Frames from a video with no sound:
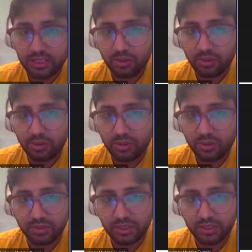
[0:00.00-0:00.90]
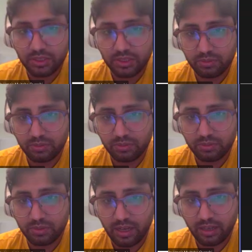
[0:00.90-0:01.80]
these queries which
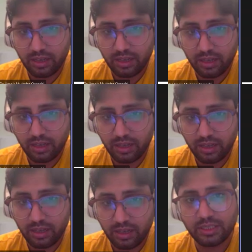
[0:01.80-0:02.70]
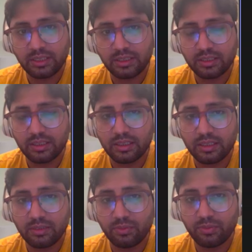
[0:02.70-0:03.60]
will be asked in these questions
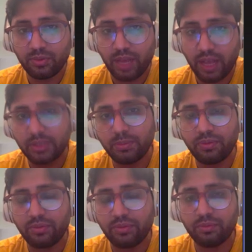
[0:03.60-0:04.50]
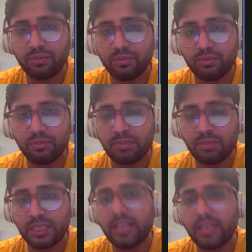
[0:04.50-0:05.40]
have to be
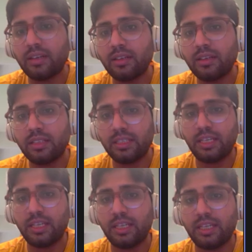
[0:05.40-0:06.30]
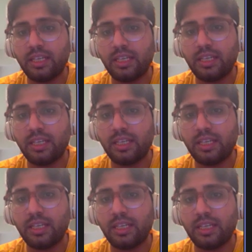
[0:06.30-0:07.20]
some data that needs to be
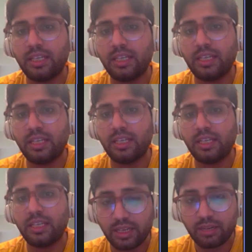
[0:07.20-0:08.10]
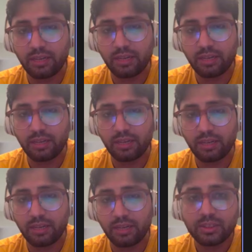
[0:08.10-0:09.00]
taken out from
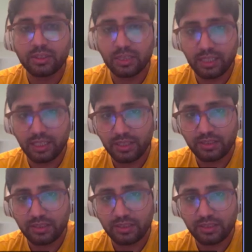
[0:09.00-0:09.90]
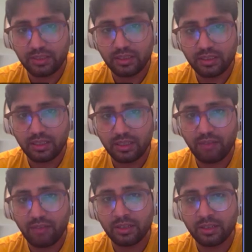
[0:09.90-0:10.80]
database. So the database
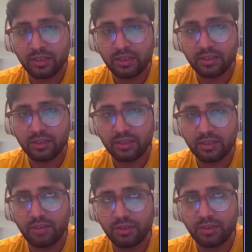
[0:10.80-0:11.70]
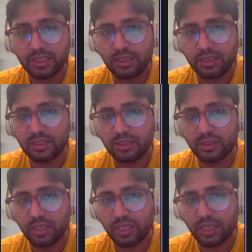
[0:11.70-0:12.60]
having 5 to 6
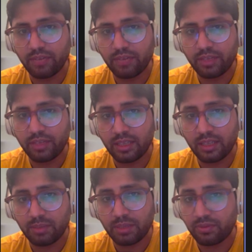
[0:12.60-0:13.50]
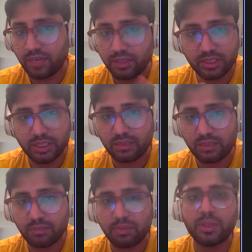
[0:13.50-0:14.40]
tables is already given in lab number
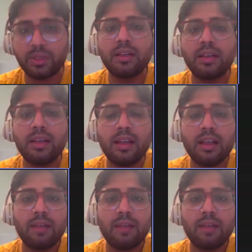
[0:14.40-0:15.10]
5, which is uploaded.